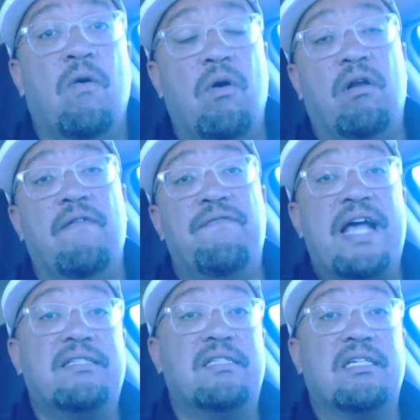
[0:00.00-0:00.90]
Well, if
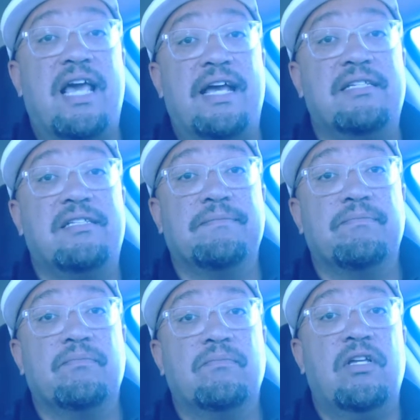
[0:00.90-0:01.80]
that's the case,
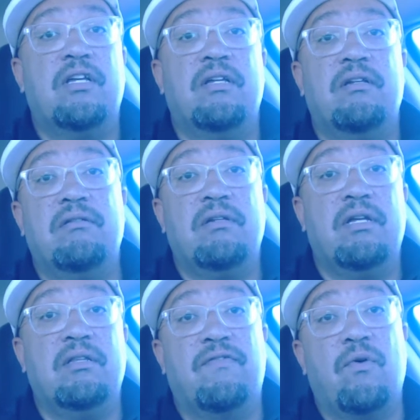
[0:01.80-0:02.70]
then
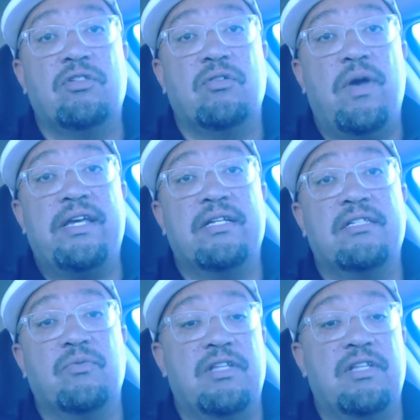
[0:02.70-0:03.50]
in The Force Awakens,